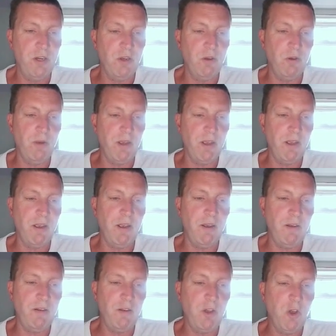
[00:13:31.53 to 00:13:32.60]
You know,
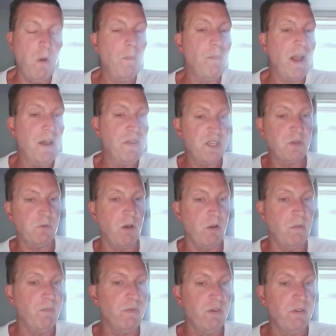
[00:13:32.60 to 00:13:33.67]
go and buy this
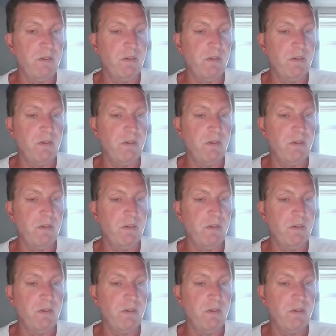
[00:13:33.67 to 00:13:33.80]
one,